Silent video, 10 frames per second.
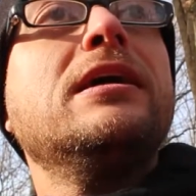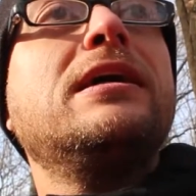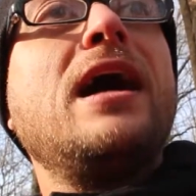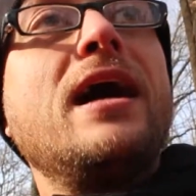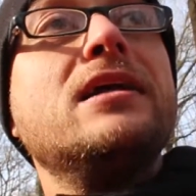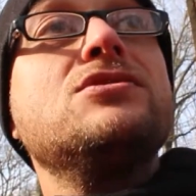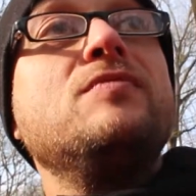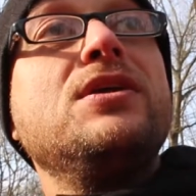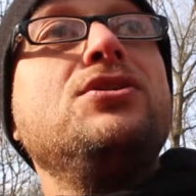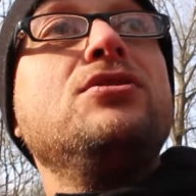God is
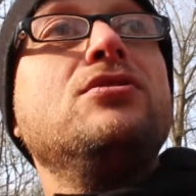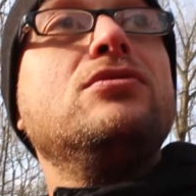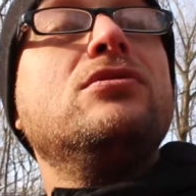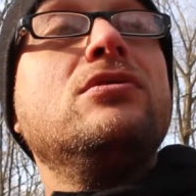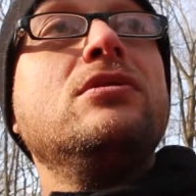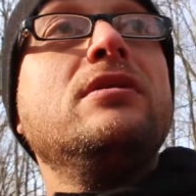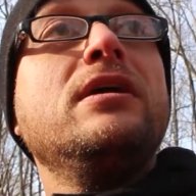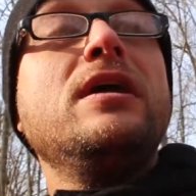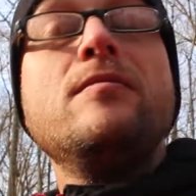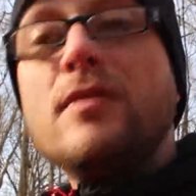with you.
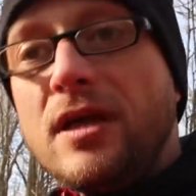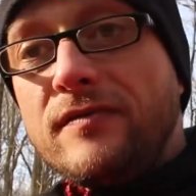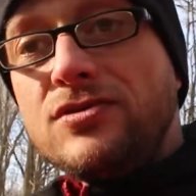He will give